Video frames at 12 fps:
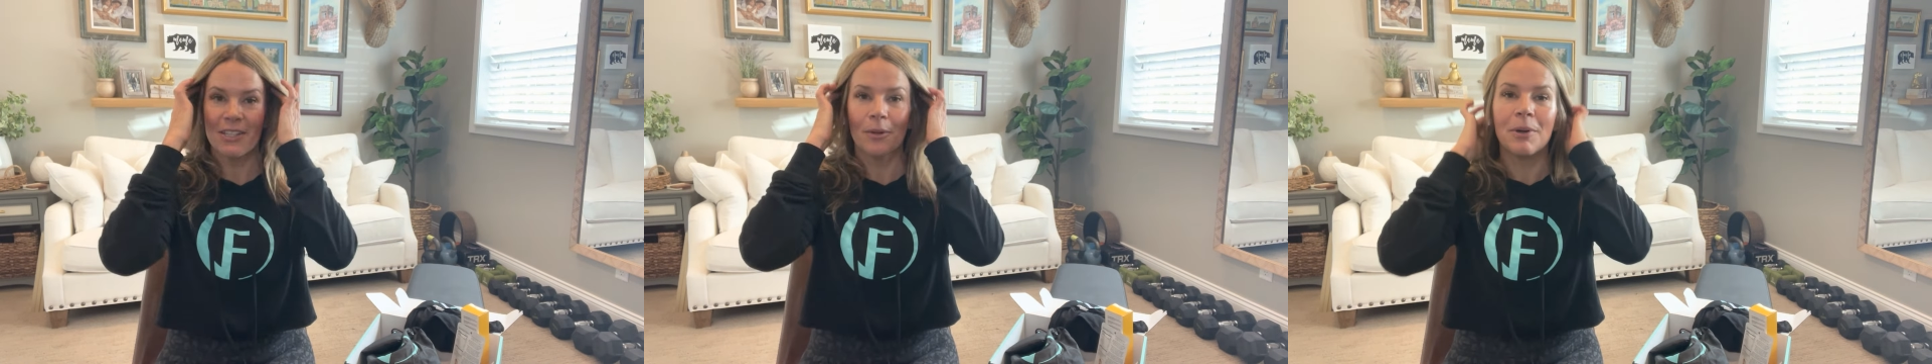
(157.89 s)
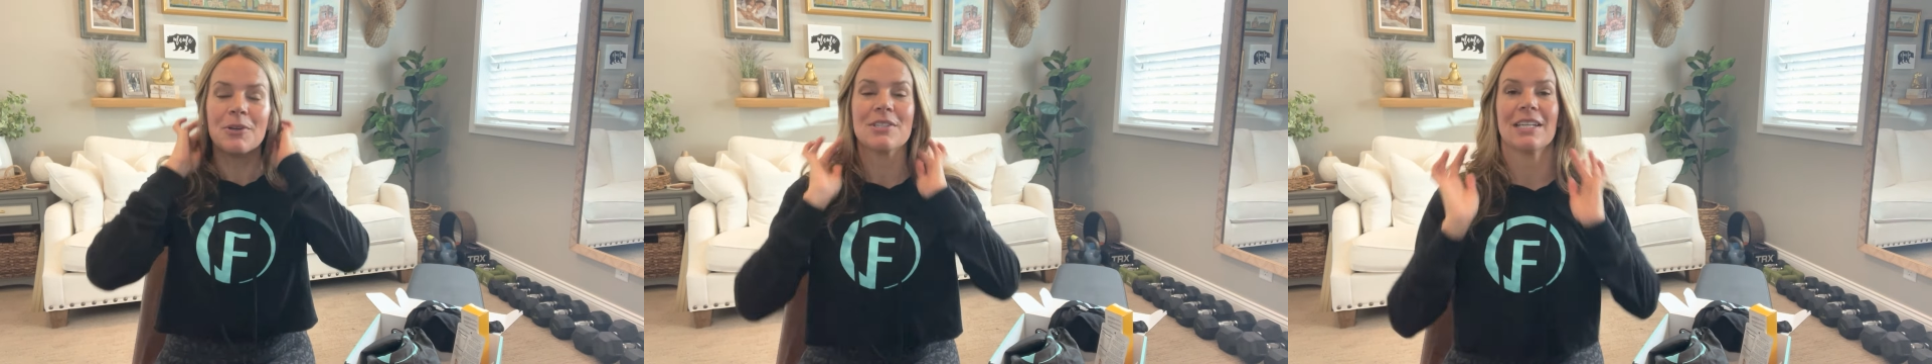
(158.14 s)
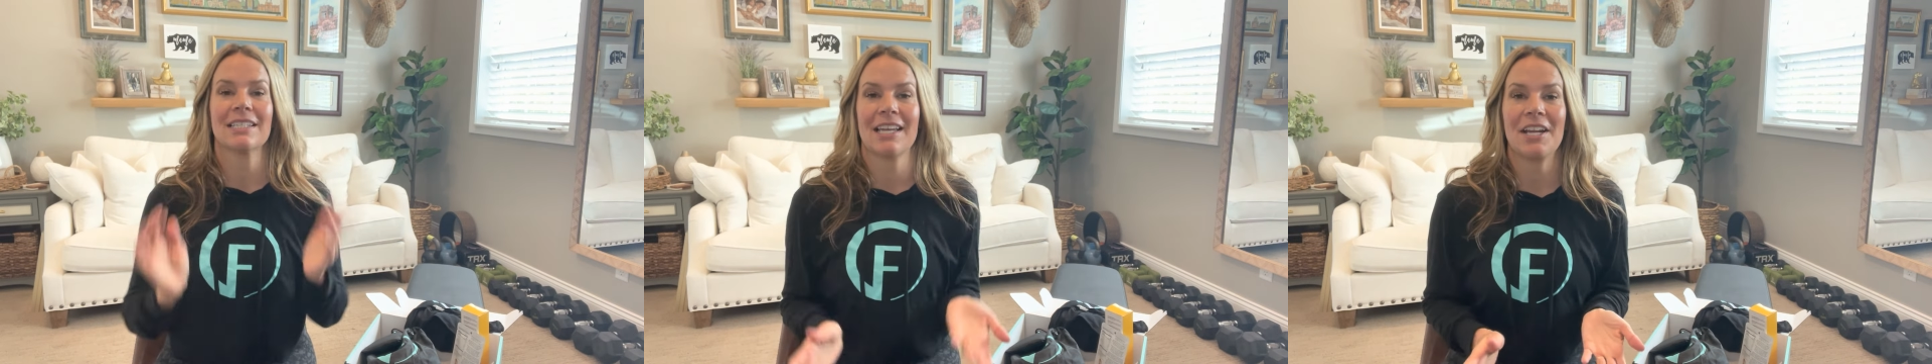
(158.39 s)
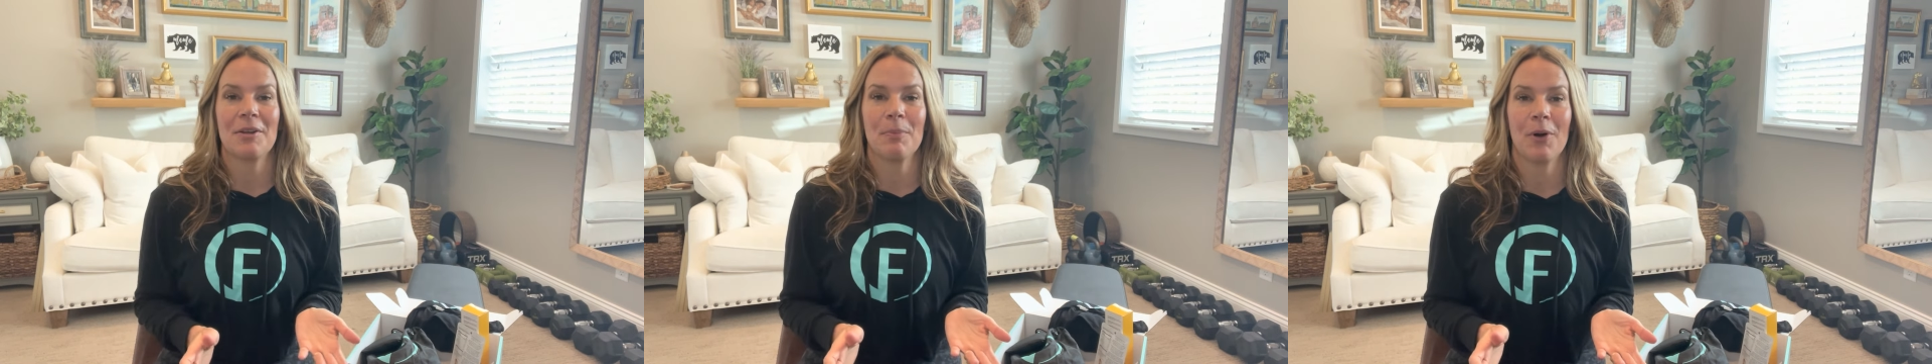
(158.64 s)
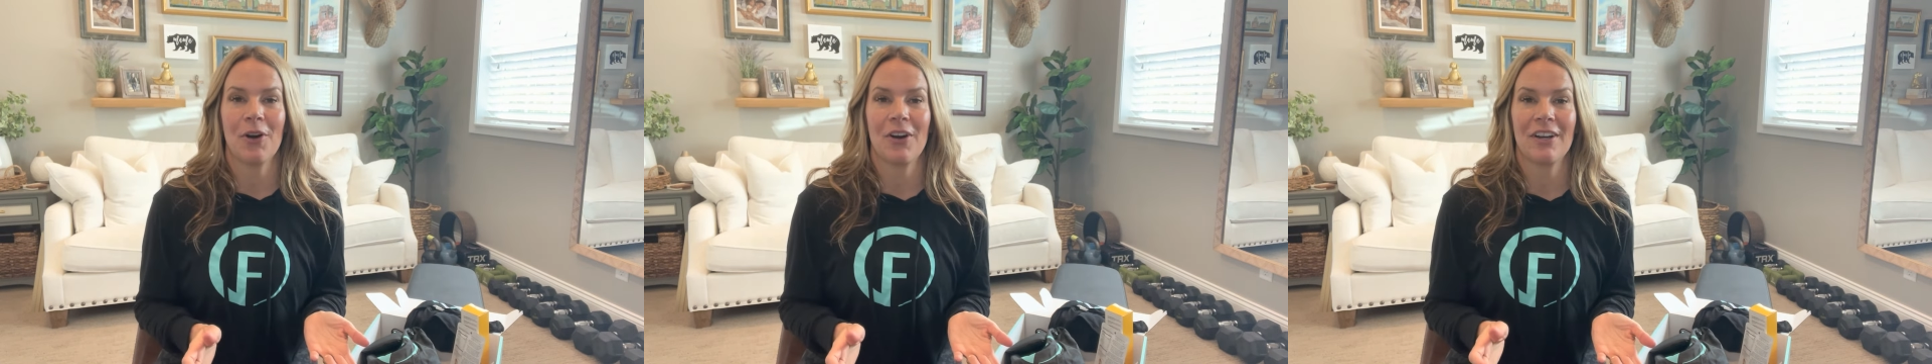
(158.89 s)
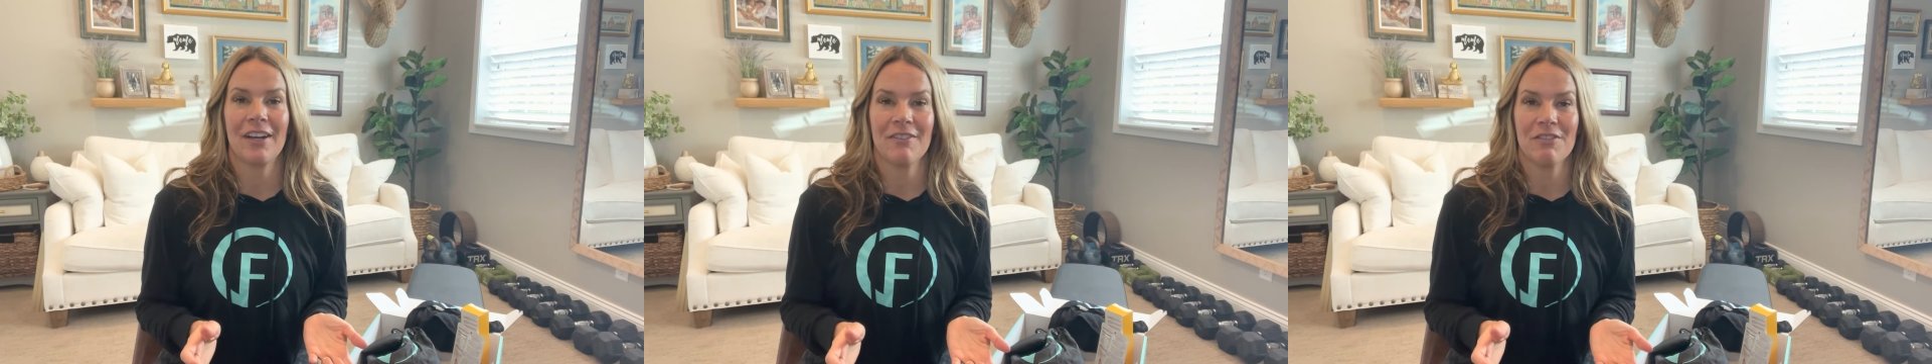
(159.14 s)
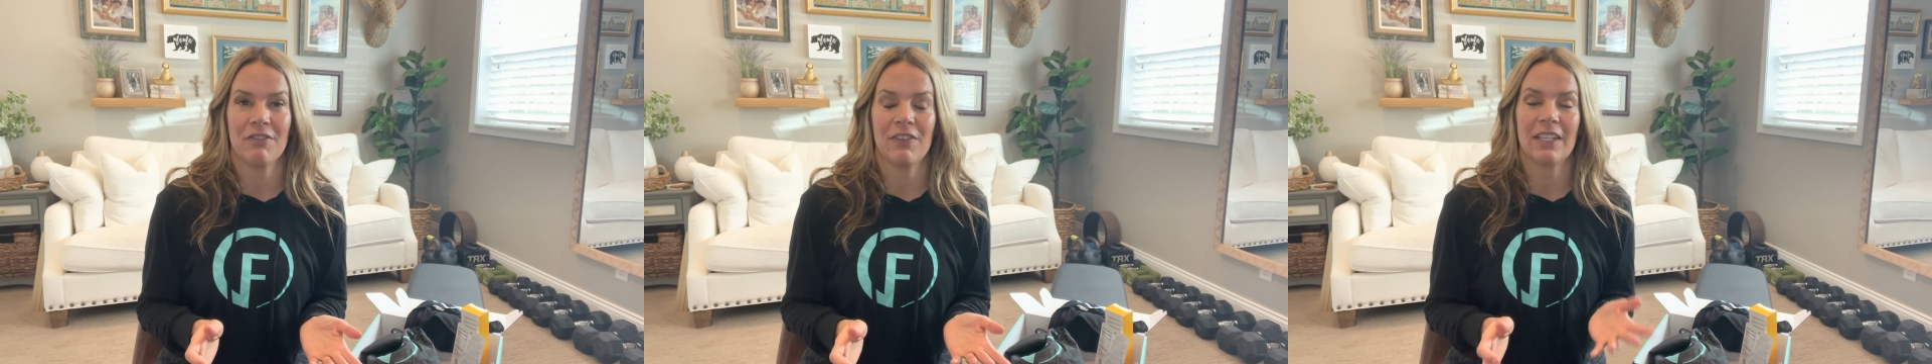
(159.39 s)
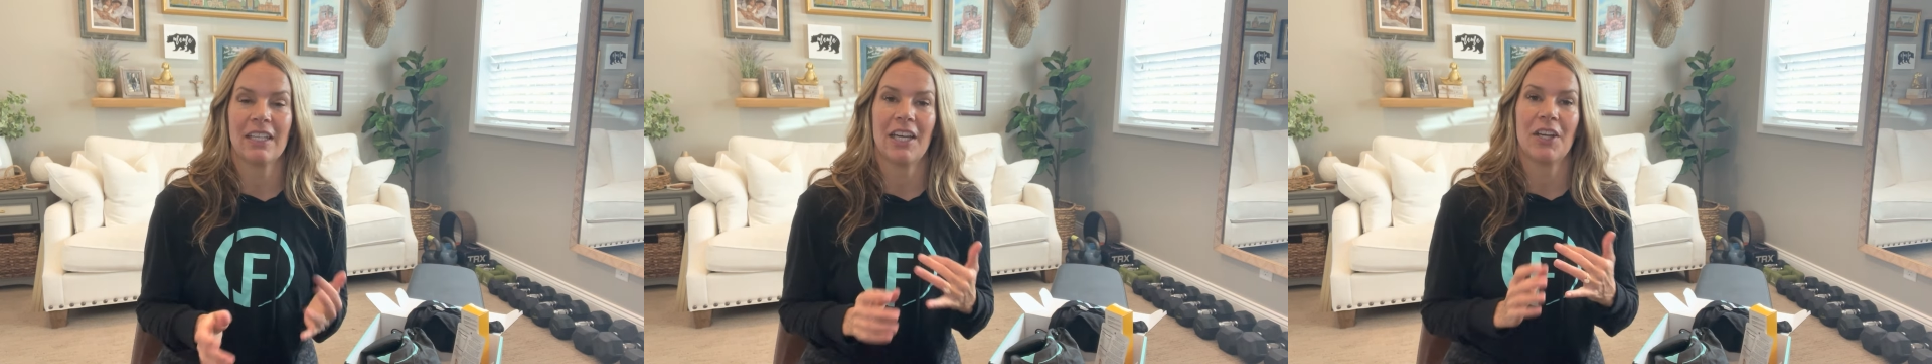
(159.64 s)
the most exciting part of the
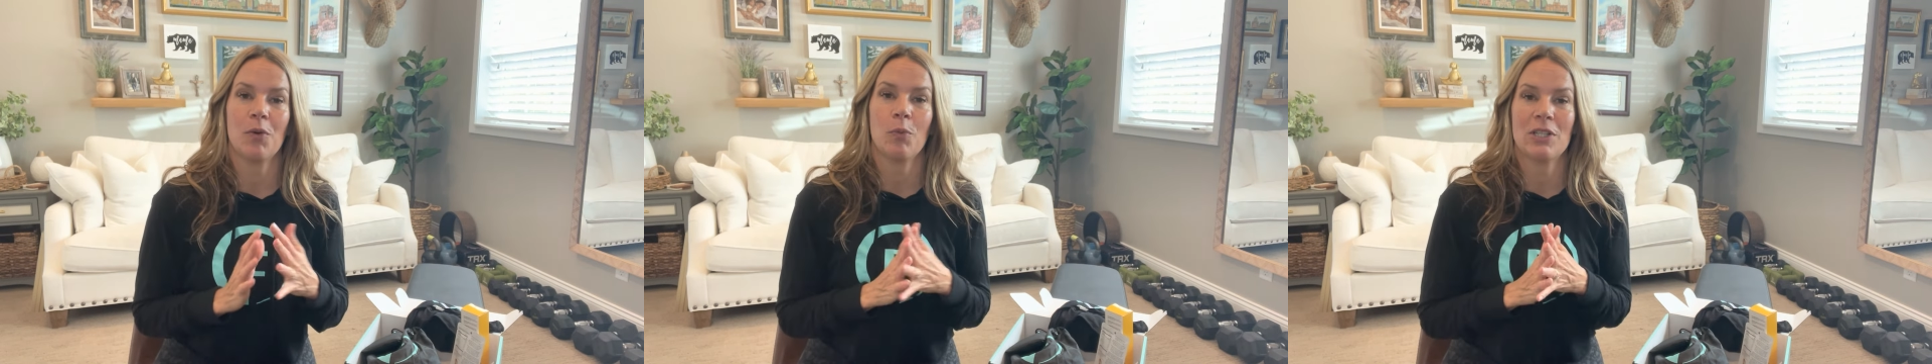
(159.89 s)
Fit Kit,